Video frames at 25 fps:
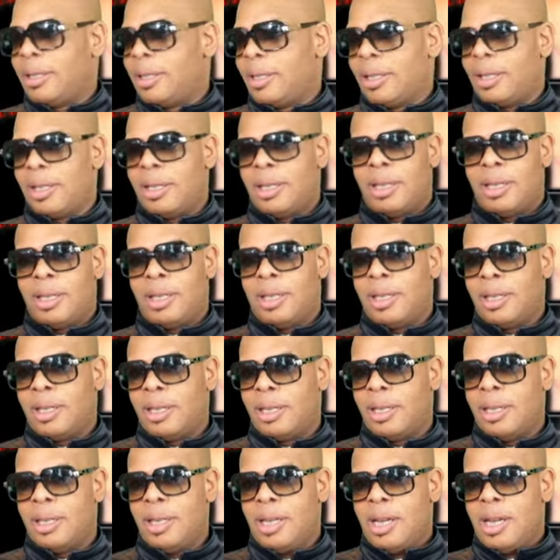Uh,
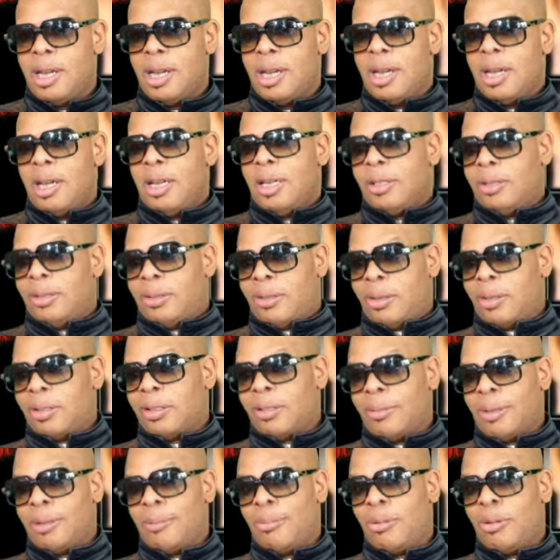talk
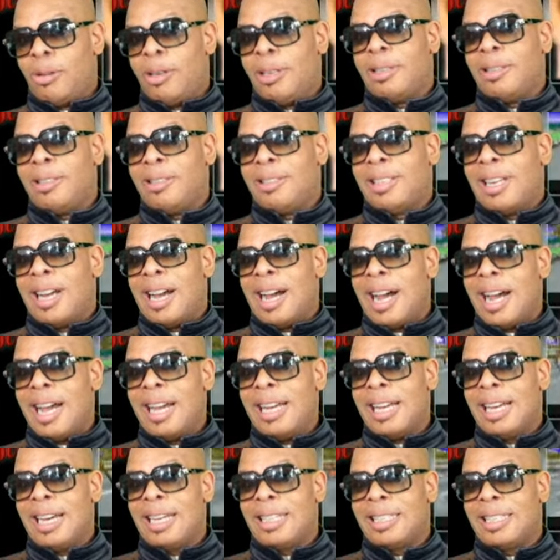to my boys because I
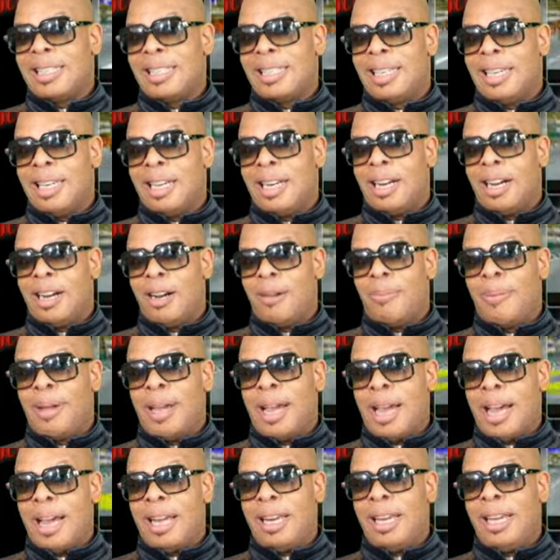got to get up
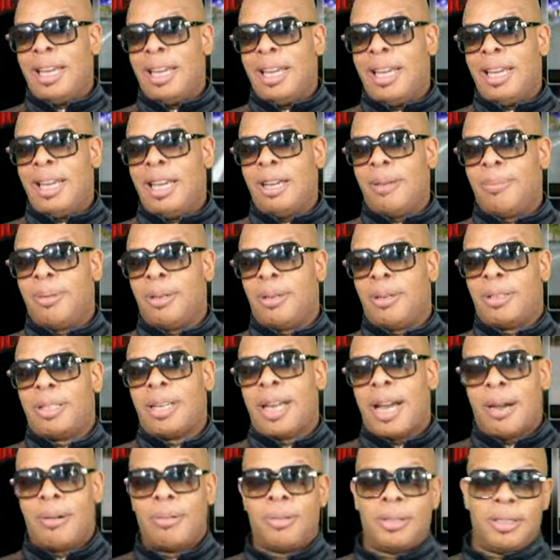out of here because
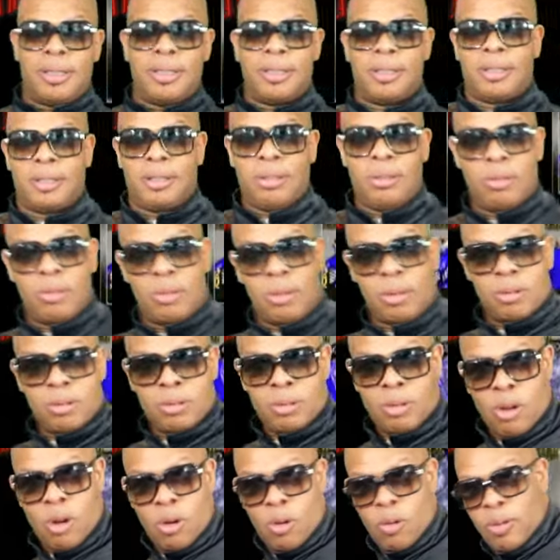I was just, you know,
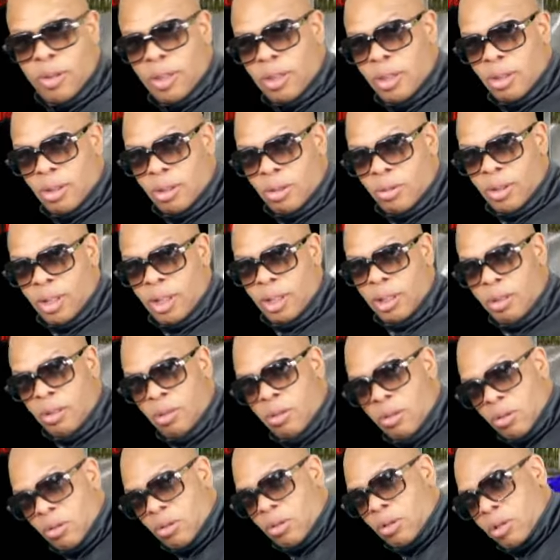over in the street,
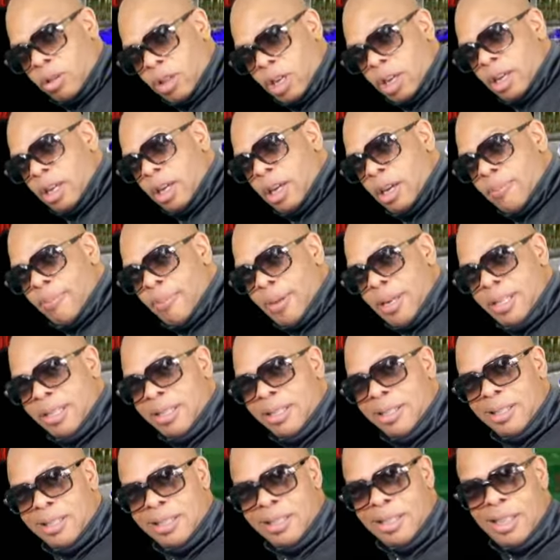you know, taking care of
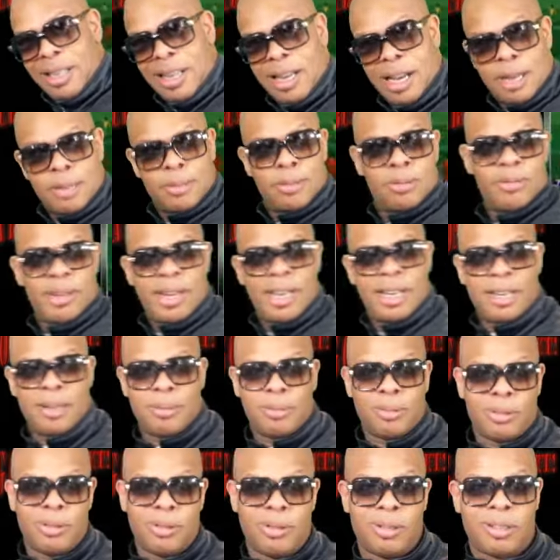business and cops ran
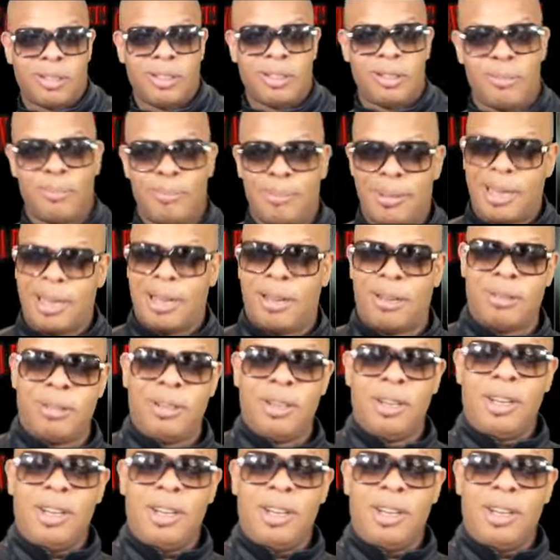up talking about